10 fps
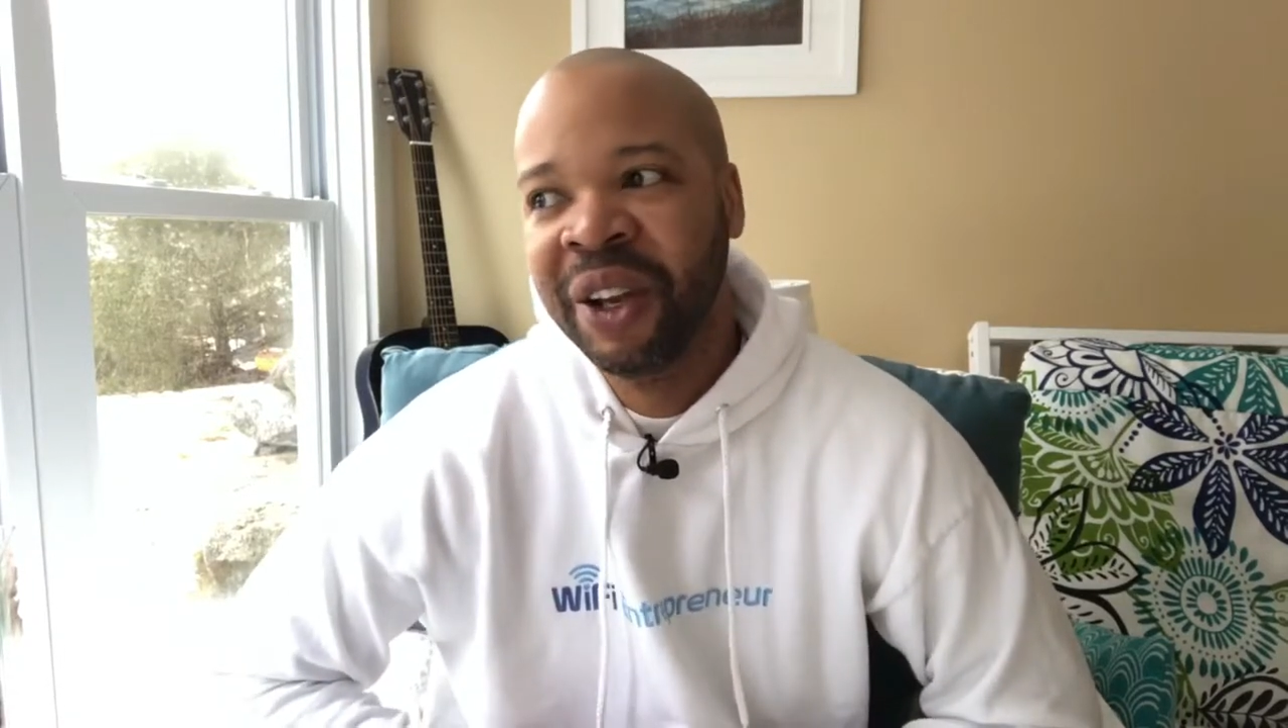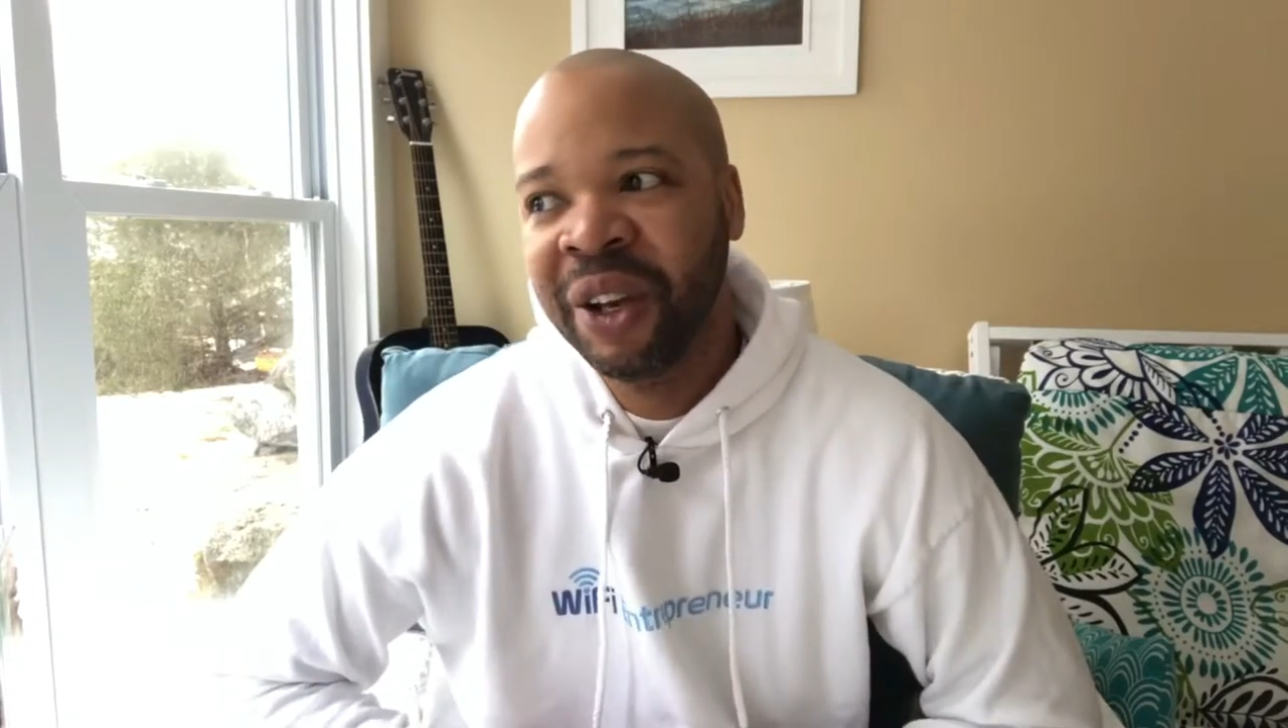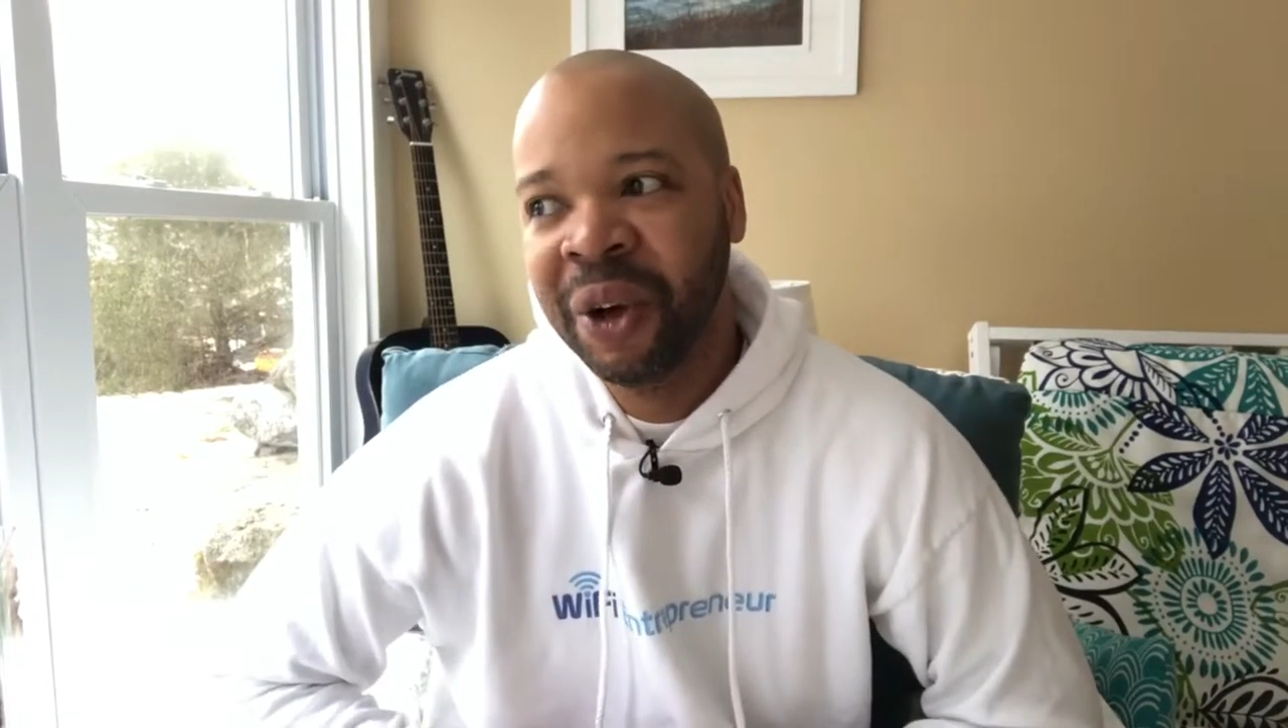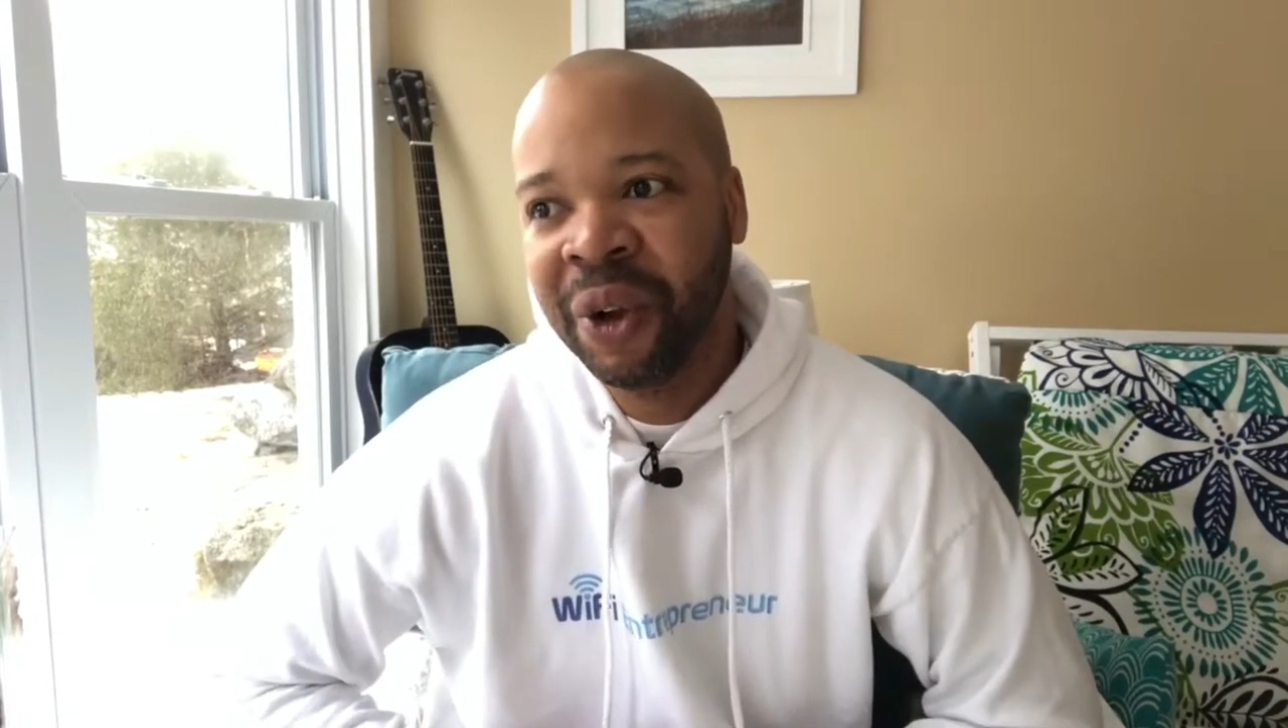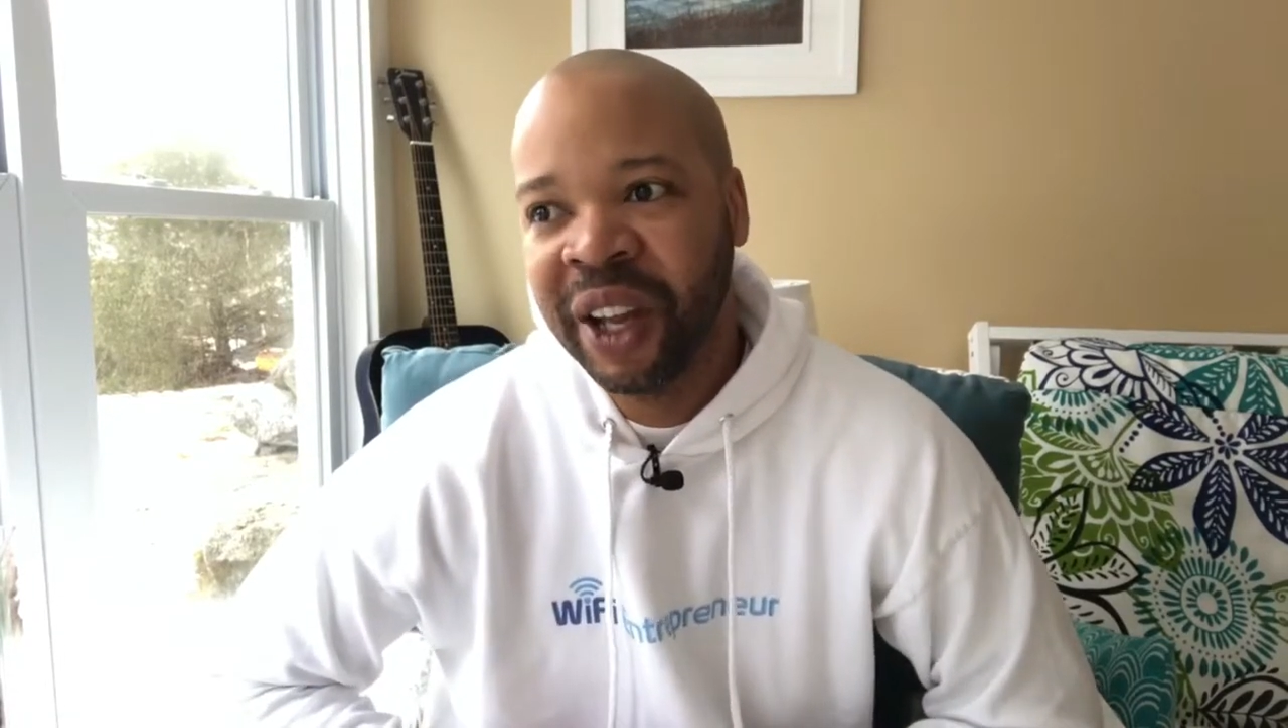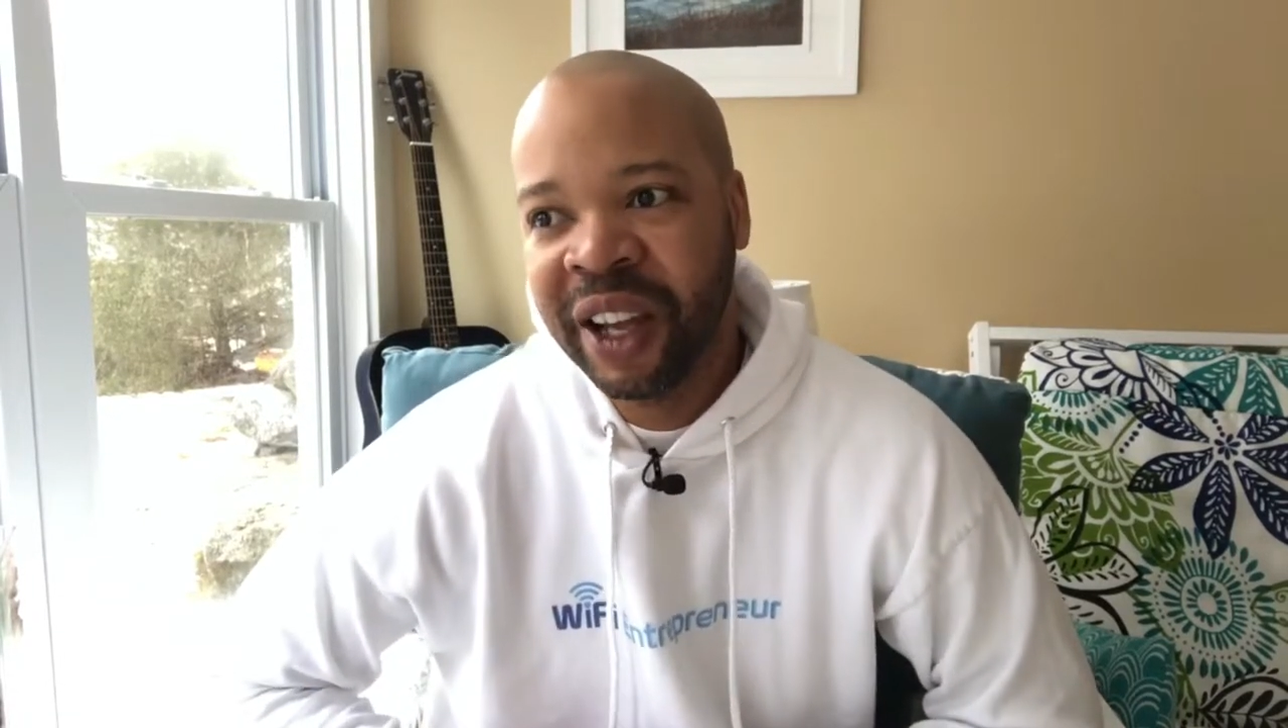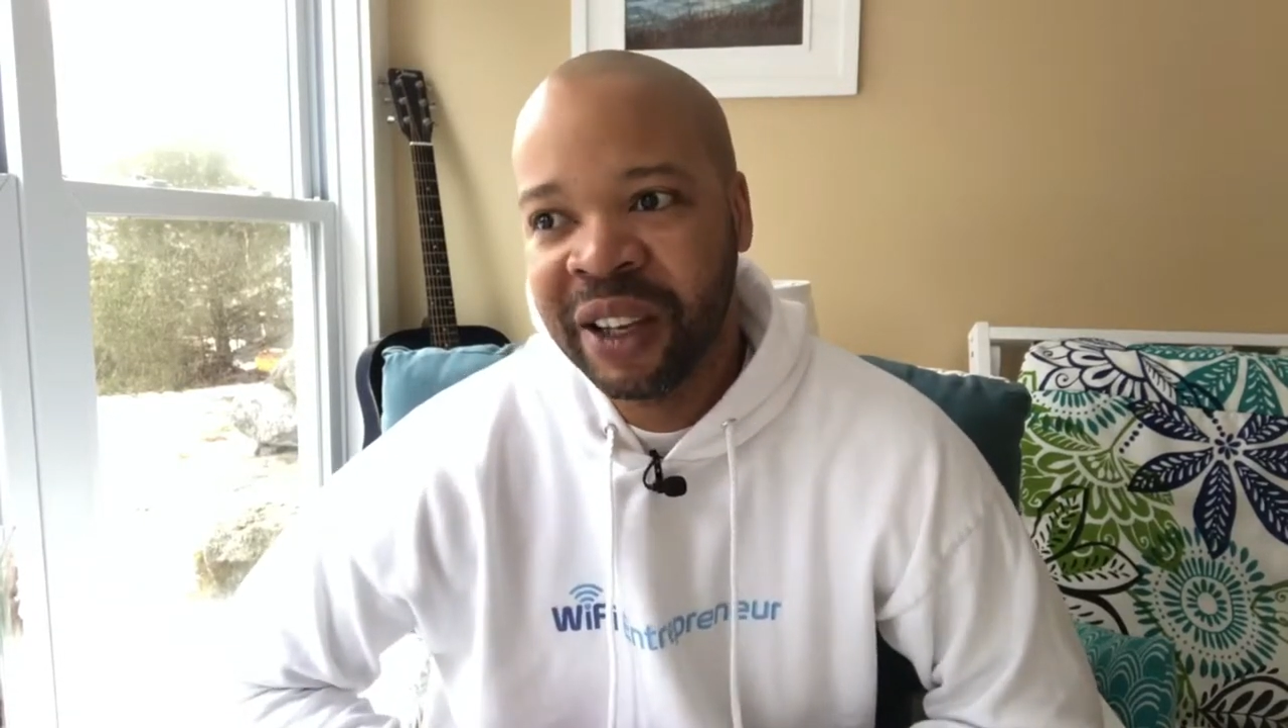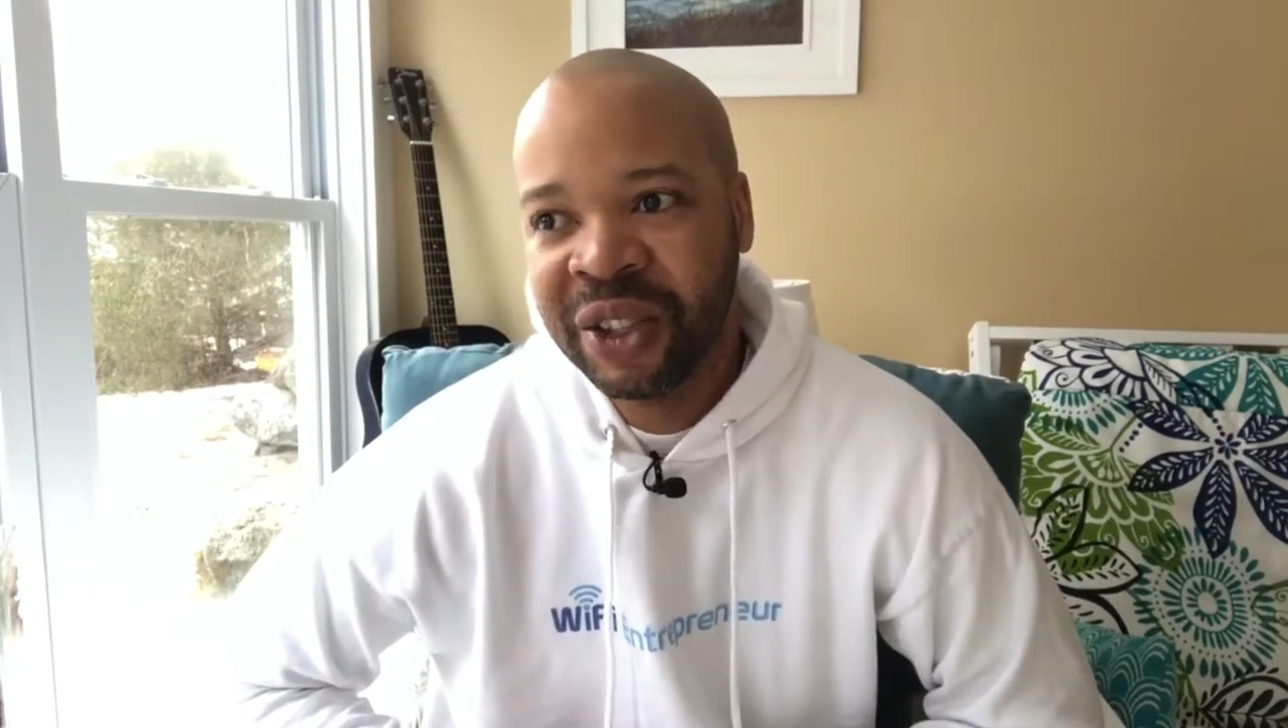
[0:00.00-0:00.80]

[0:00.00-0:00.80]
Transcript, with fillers: know, like,